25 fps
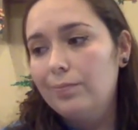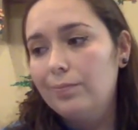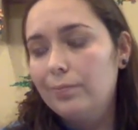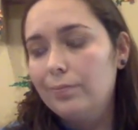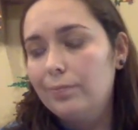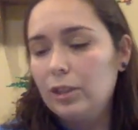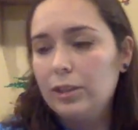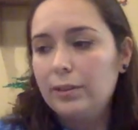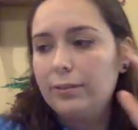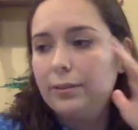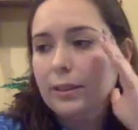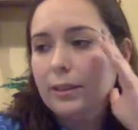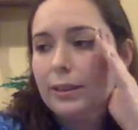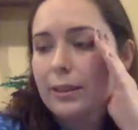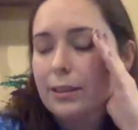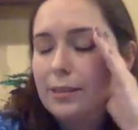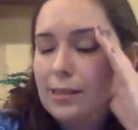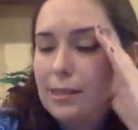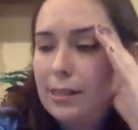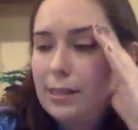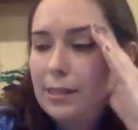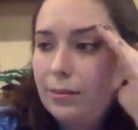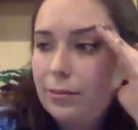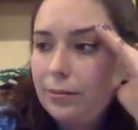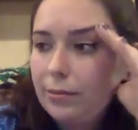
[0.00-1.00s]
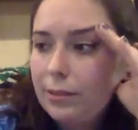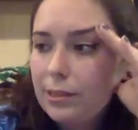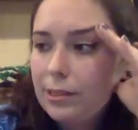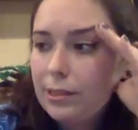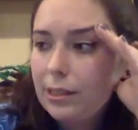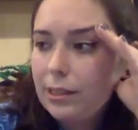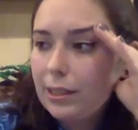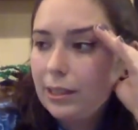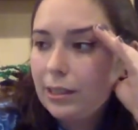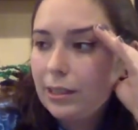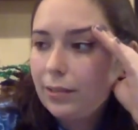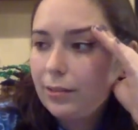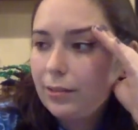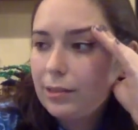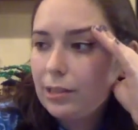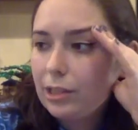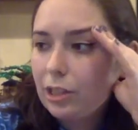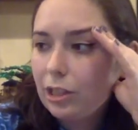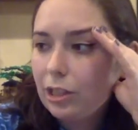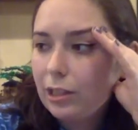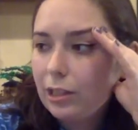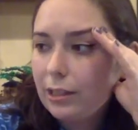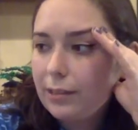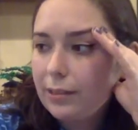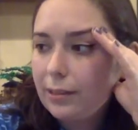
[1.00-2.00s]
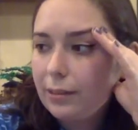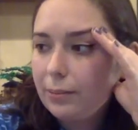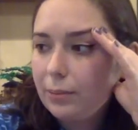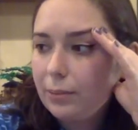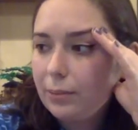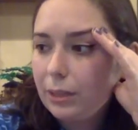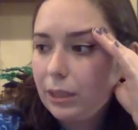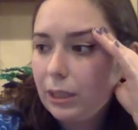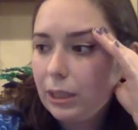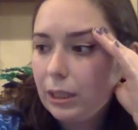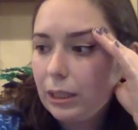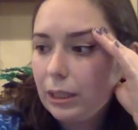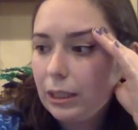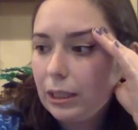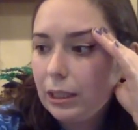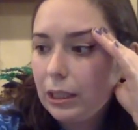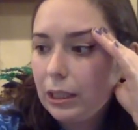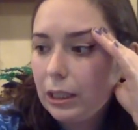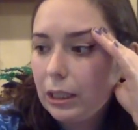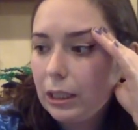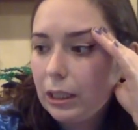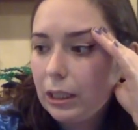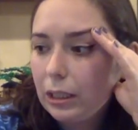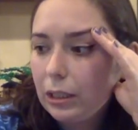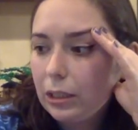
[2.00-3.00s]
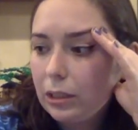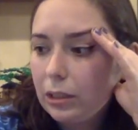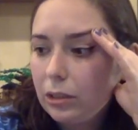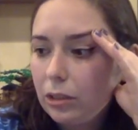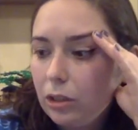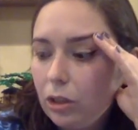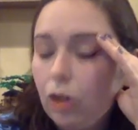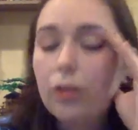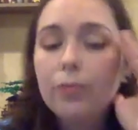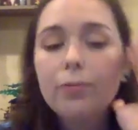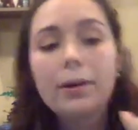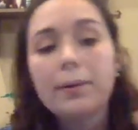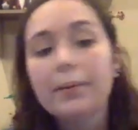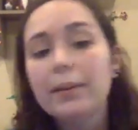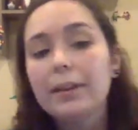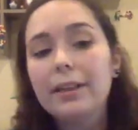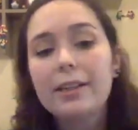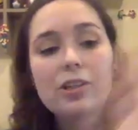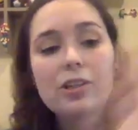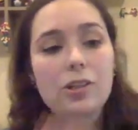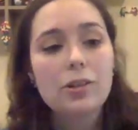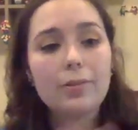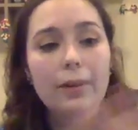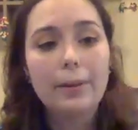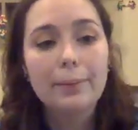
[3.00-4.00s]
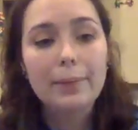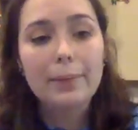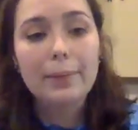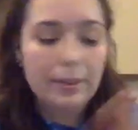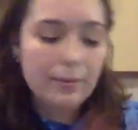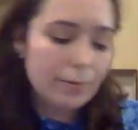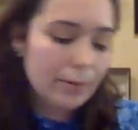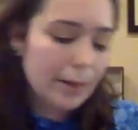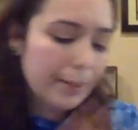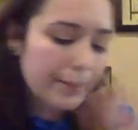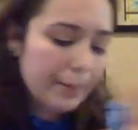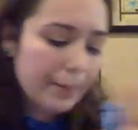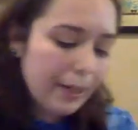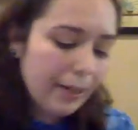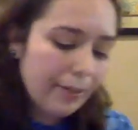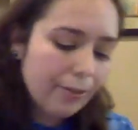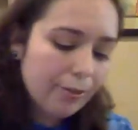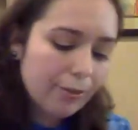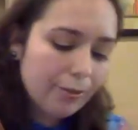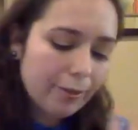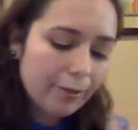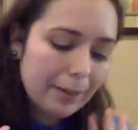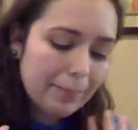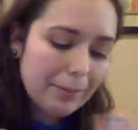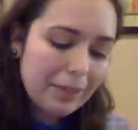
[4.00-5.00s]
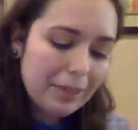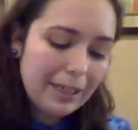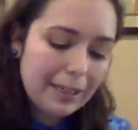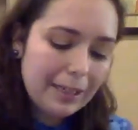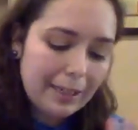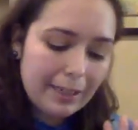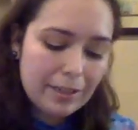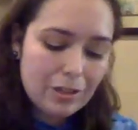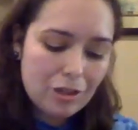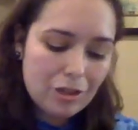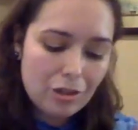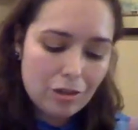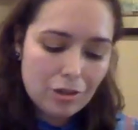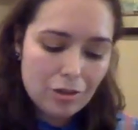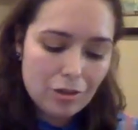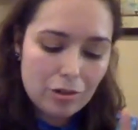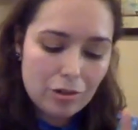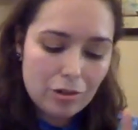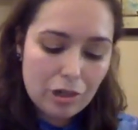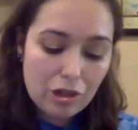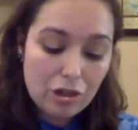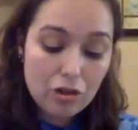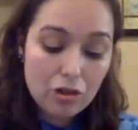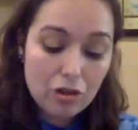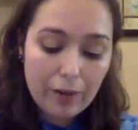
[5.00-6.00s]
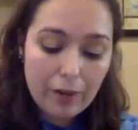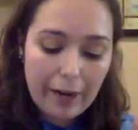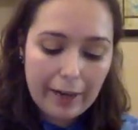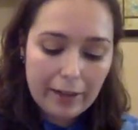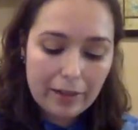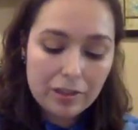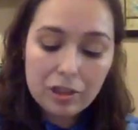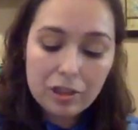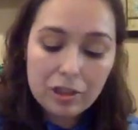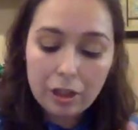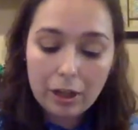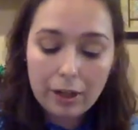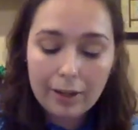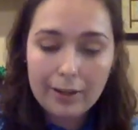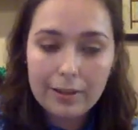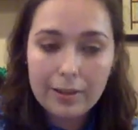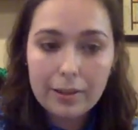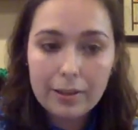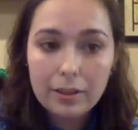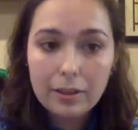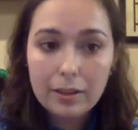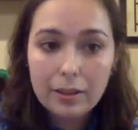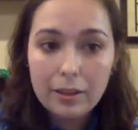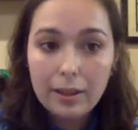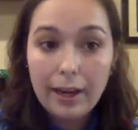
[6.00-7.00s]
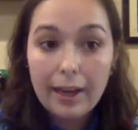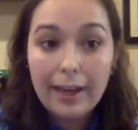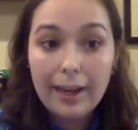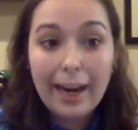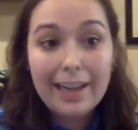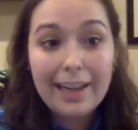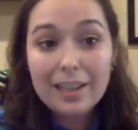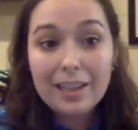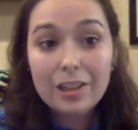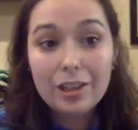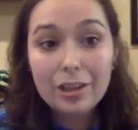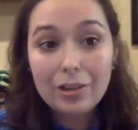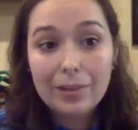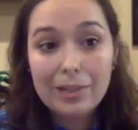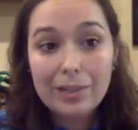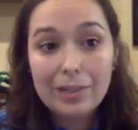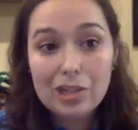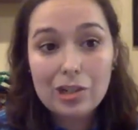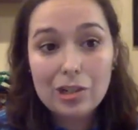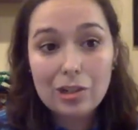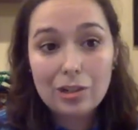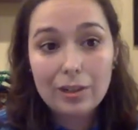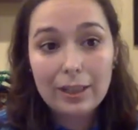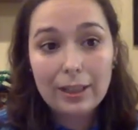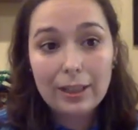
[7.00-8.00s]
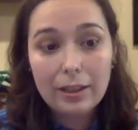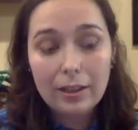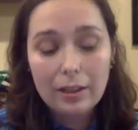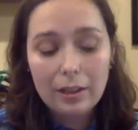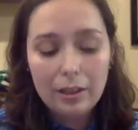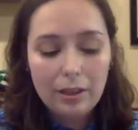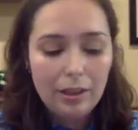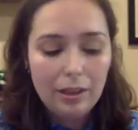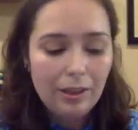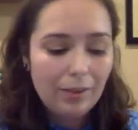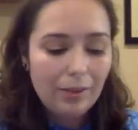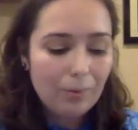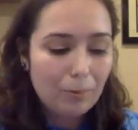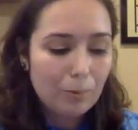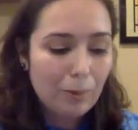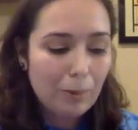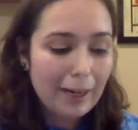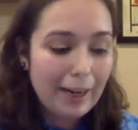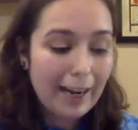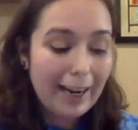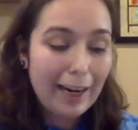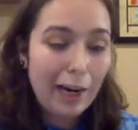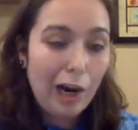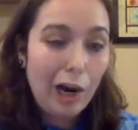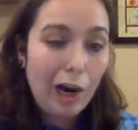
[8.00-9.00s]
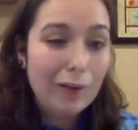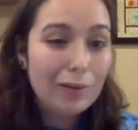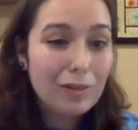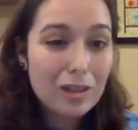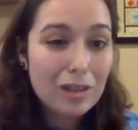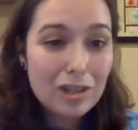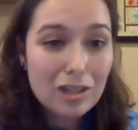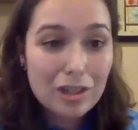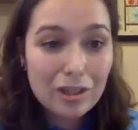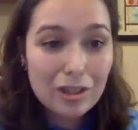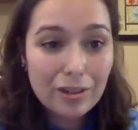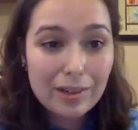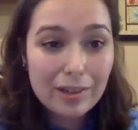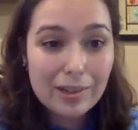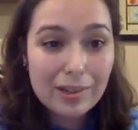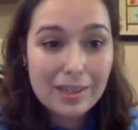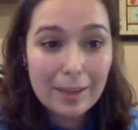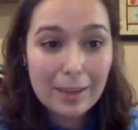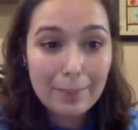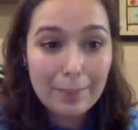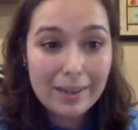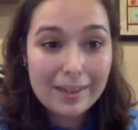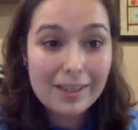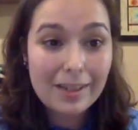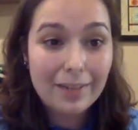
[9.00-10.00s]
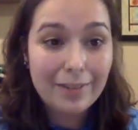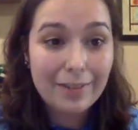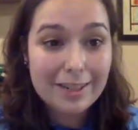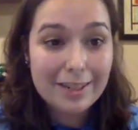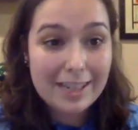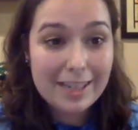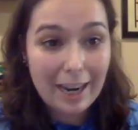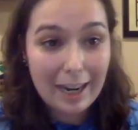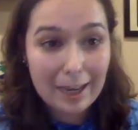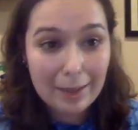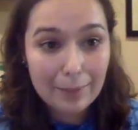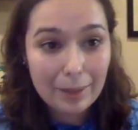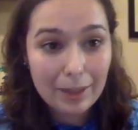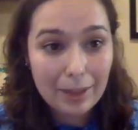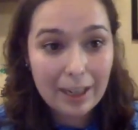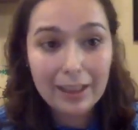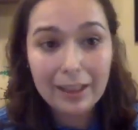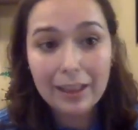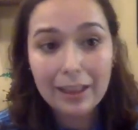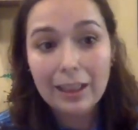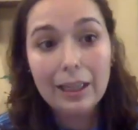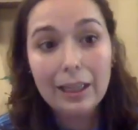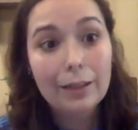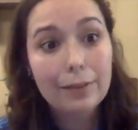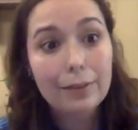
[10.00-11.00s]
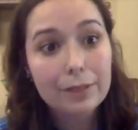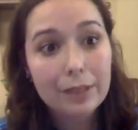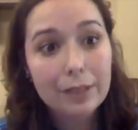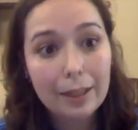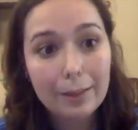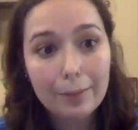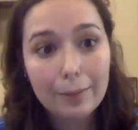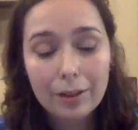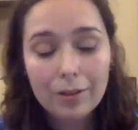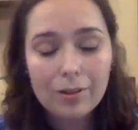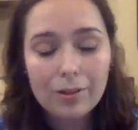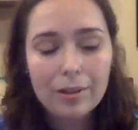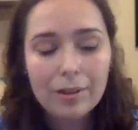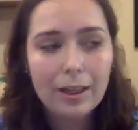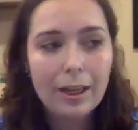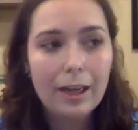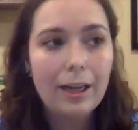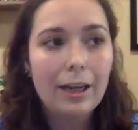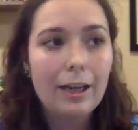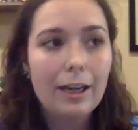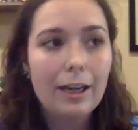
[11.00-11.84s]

let's see, what's a good example here? Or let's do Remy again. If Remy needs to distract a guard and I didn't know what to do there, what I often do is set myself a timer. I love timers.